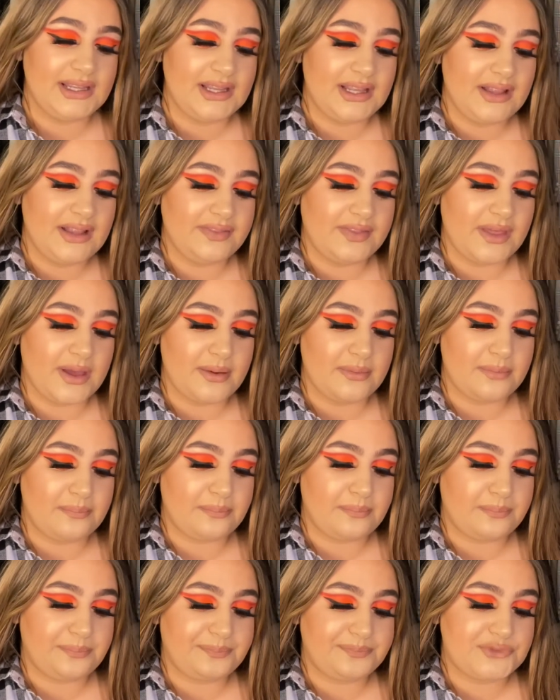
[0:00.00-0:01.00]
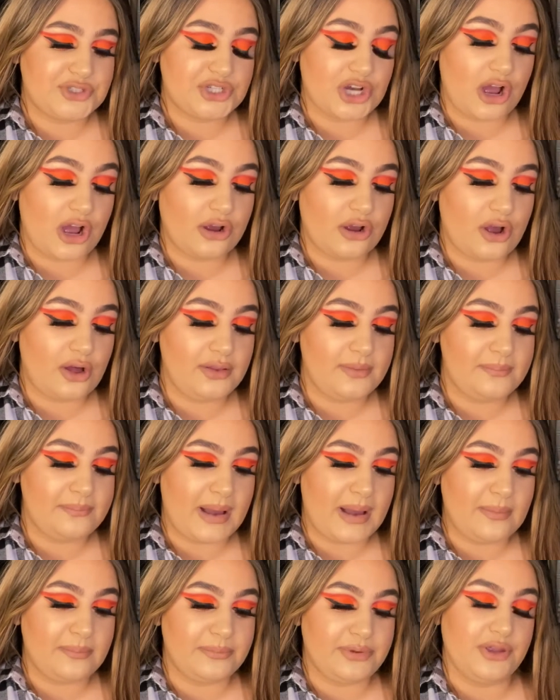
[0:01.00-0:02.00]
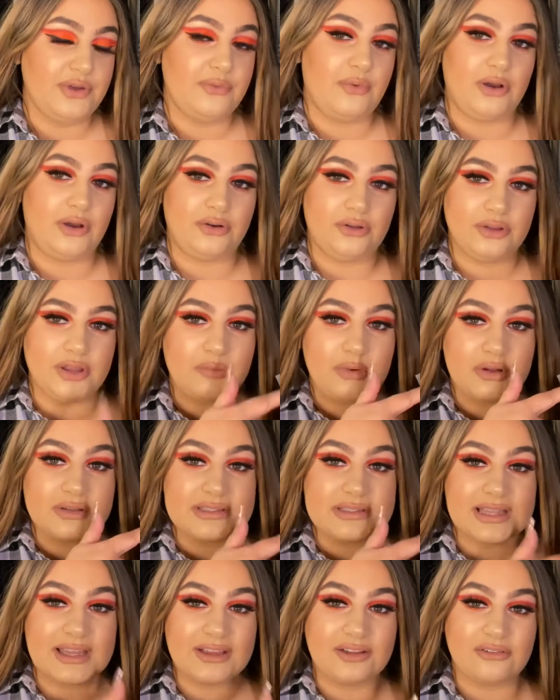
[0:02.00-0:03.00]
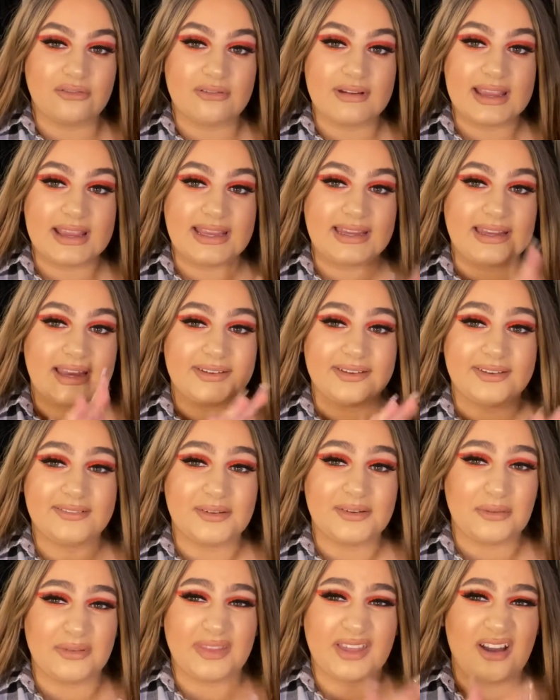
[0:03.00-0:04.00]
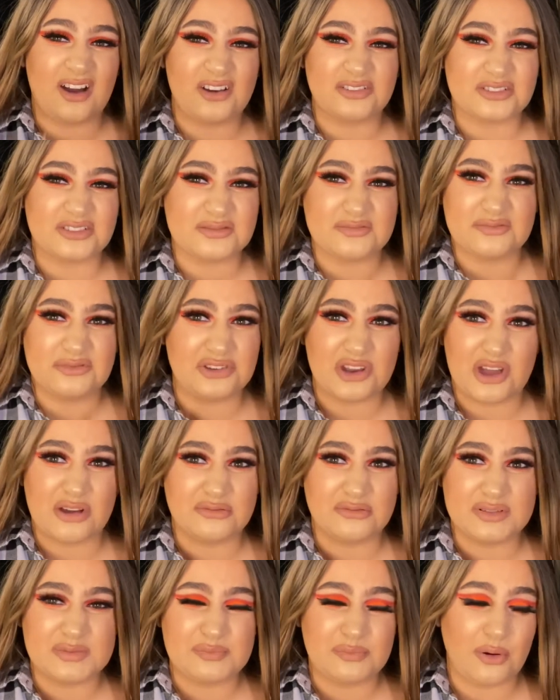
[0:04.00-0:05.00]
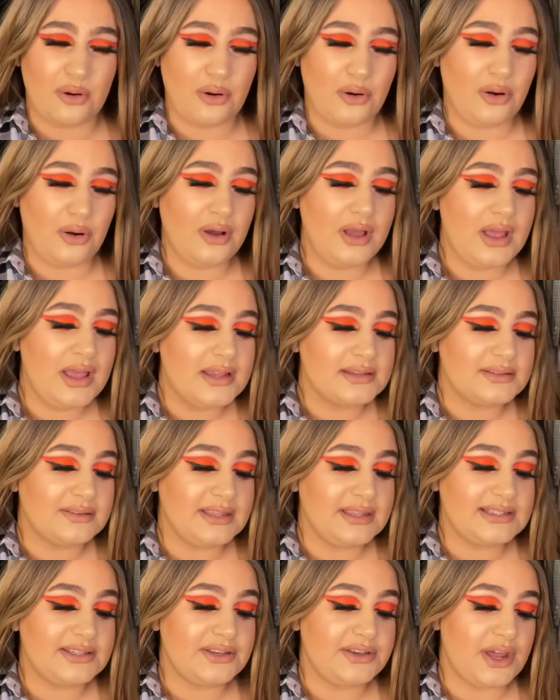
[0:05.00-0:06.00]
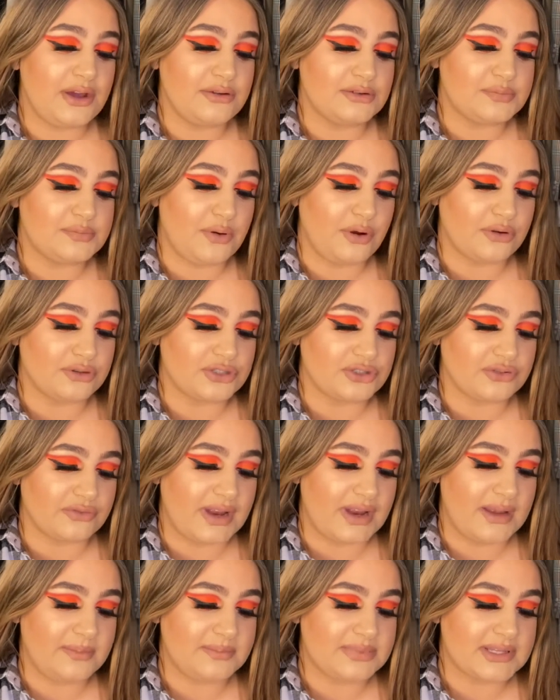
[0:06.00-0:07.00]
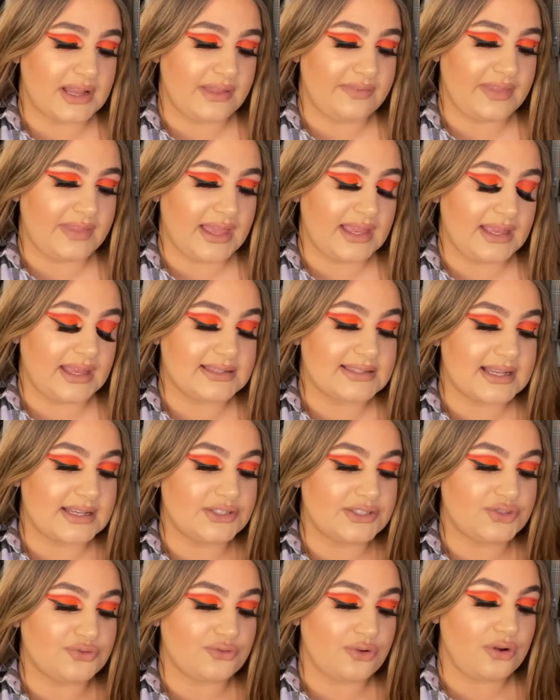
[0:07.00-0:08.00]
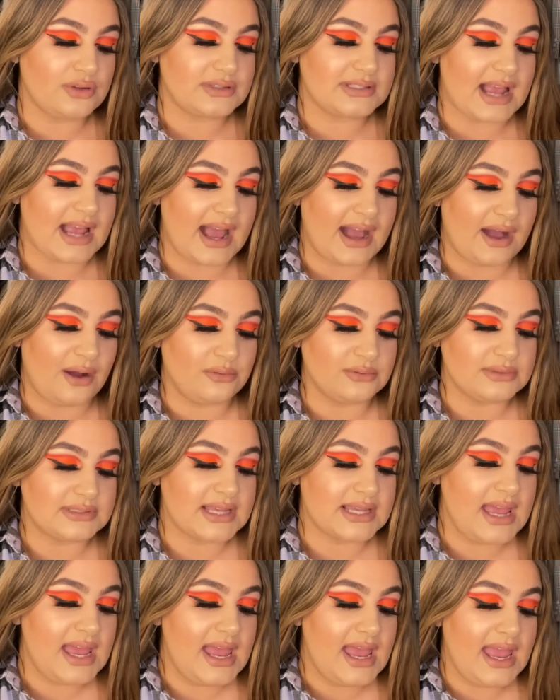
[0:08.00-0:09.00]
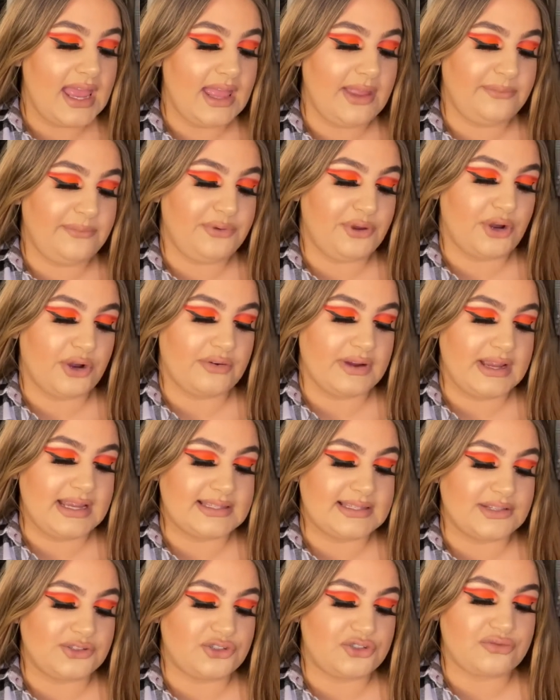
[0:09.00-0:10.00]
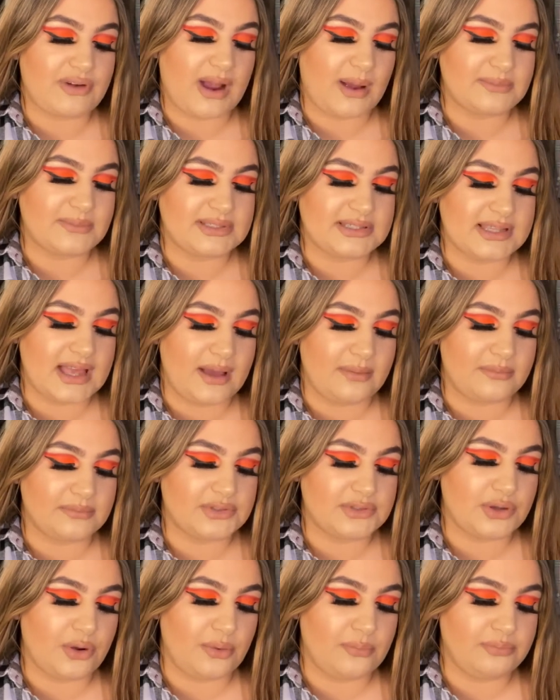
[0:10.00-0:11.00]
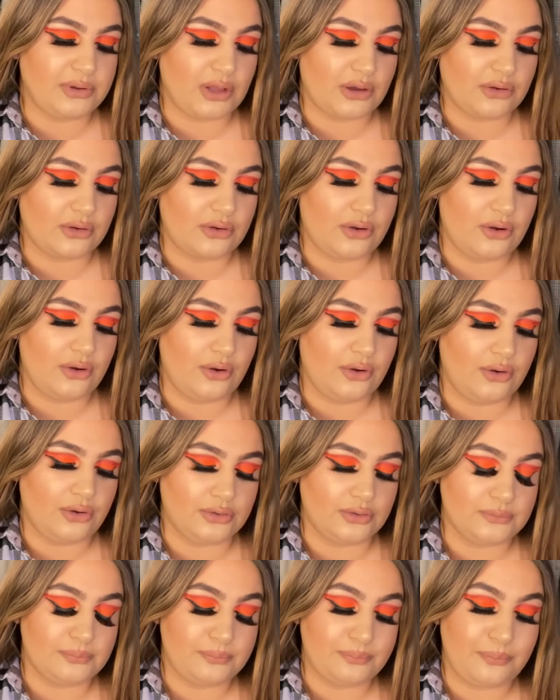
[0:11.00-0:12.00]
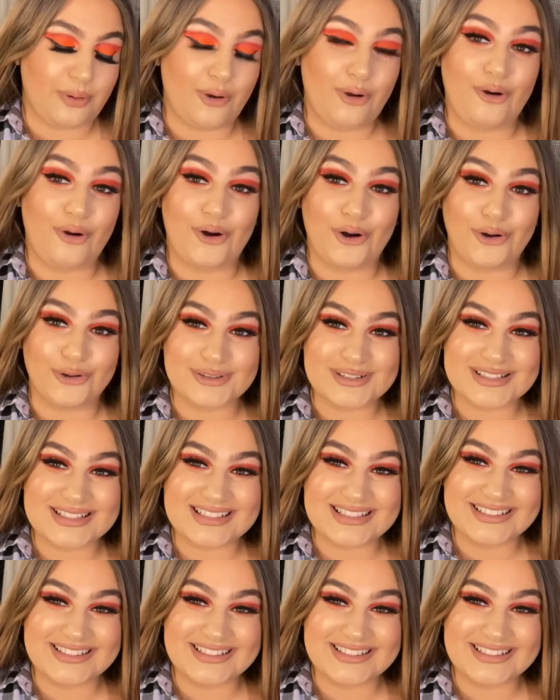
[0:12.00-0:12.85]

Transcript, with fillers: The charcoal and bamboo one are the ones that are green. I don't know what they are. Just nose pore. So these are nose pore strips. And they it says draws out impurities and traps them to unplug core pores.